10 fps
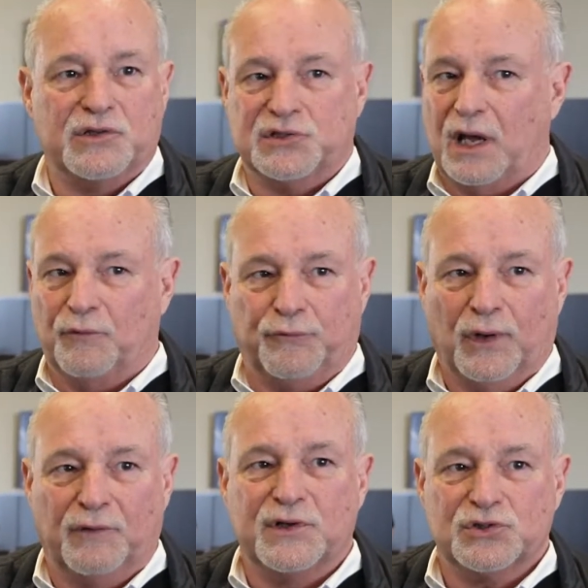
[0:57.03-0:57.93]
It's not a
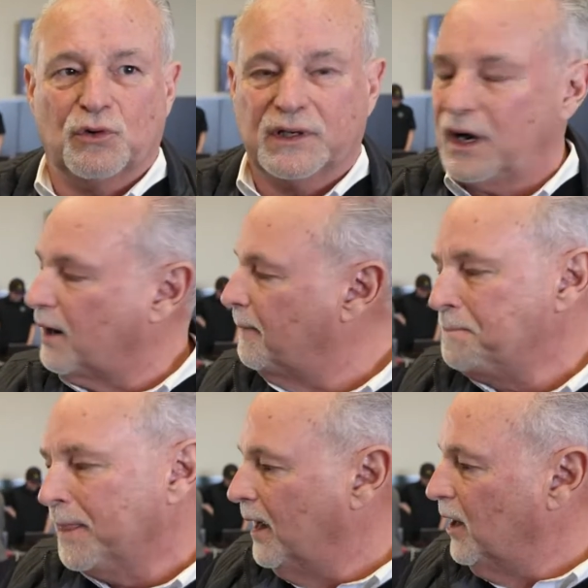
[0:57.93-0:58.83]
fully restored car.
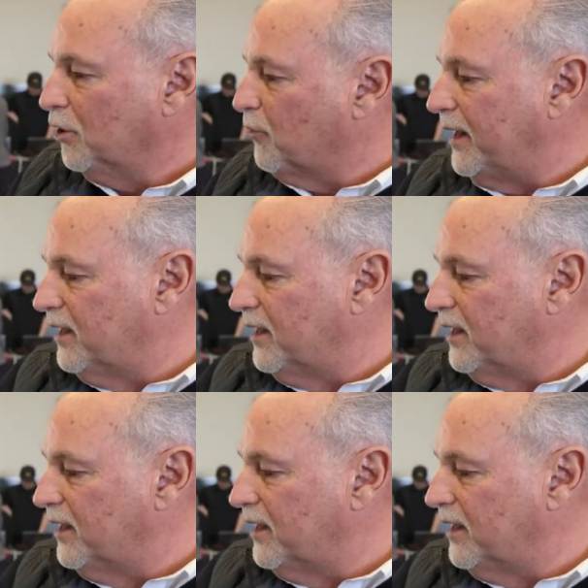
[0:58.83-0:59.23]
Great